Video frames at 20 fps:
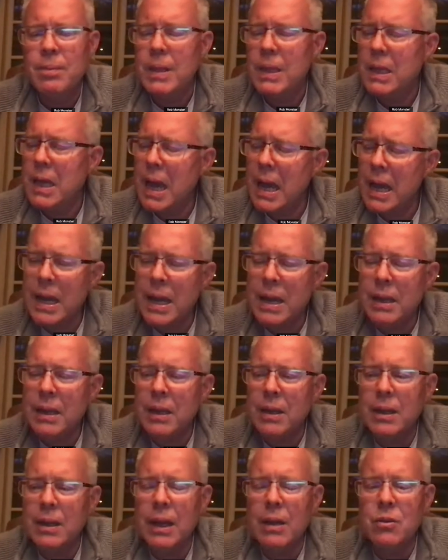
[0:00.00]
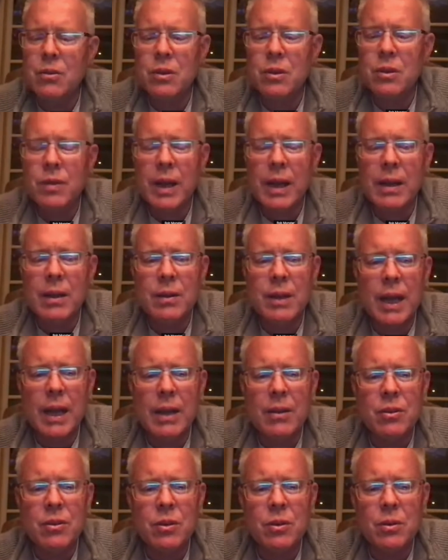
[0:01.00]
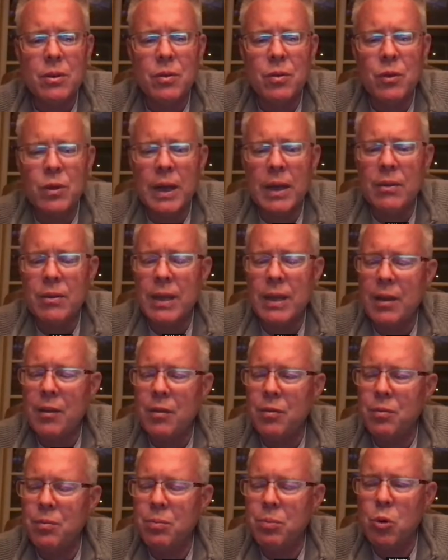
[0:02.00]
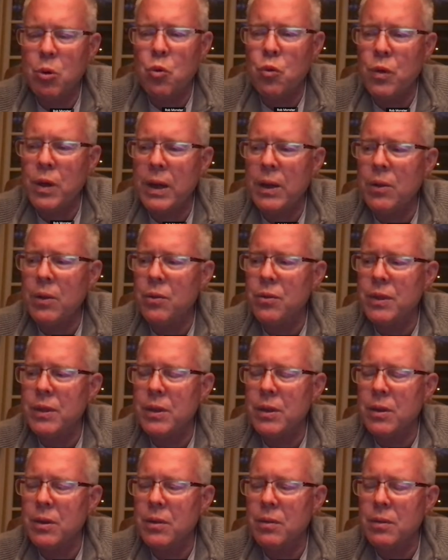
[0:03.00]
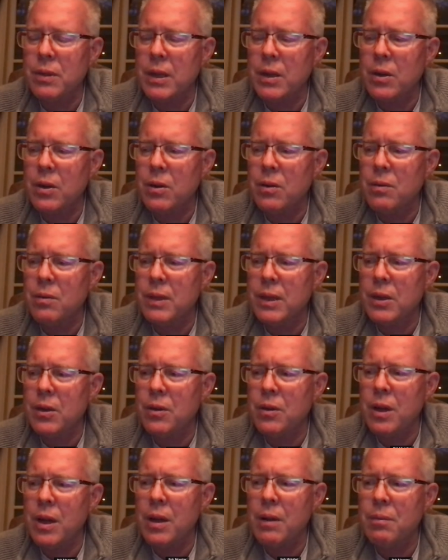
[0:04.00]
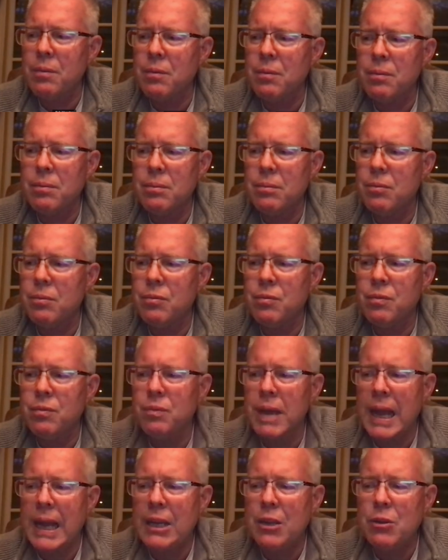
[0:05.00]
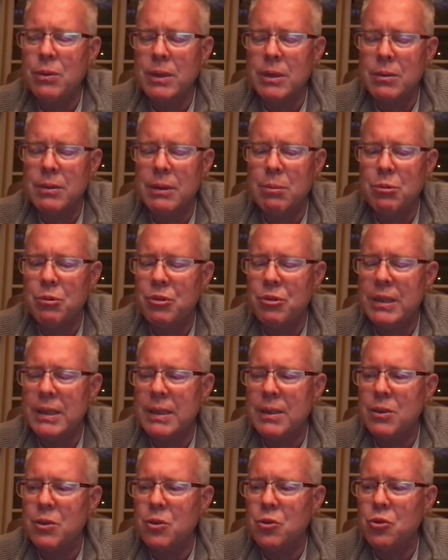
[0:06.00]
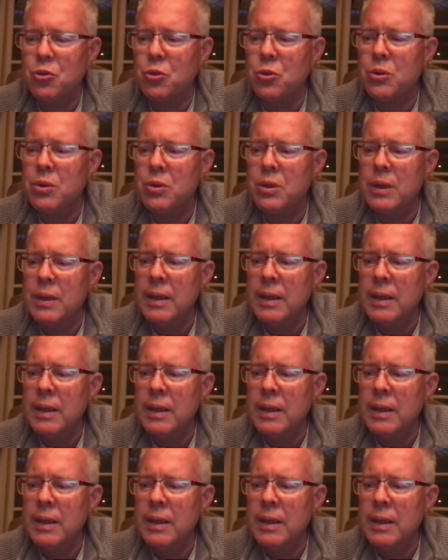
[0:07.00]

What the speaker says: Yeah. Guys, if you guys have profiles that are not accurately representing your truth.